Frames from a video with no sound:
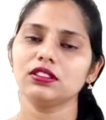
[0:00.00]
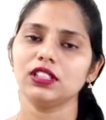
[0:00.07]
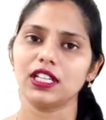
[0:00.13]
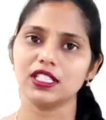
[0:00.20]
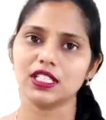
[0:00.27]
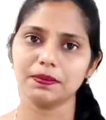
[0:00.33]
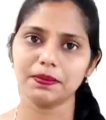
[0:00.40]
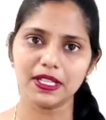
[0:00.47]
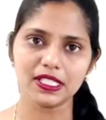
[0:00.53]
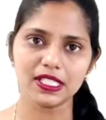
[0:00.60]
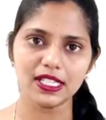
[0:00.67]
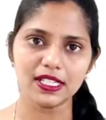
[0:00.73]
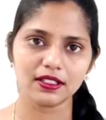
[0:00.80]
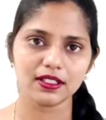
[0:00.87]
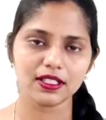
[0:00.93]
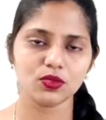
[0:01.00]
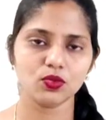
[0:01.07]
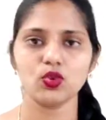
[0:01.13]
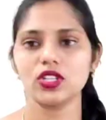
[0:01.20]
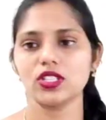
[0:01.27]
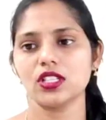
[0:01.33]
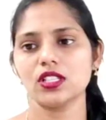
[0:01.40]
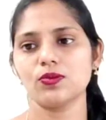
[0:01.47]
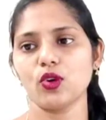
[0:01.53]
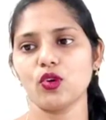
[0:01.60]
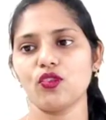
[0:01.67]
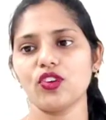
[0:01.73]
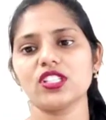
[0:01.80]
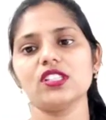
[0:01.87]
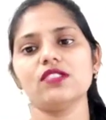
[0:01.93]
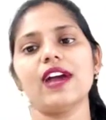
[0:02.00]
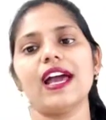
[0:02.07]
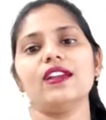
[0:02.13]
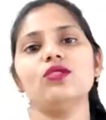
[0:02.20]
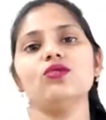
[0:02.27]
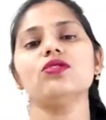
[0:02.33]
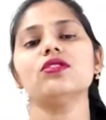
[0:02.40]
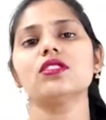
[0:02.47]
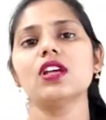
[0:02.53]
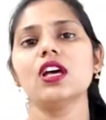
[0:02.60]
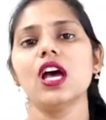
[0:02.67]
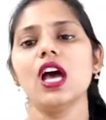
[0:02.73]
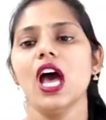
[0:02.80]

that is a person interest versus professional values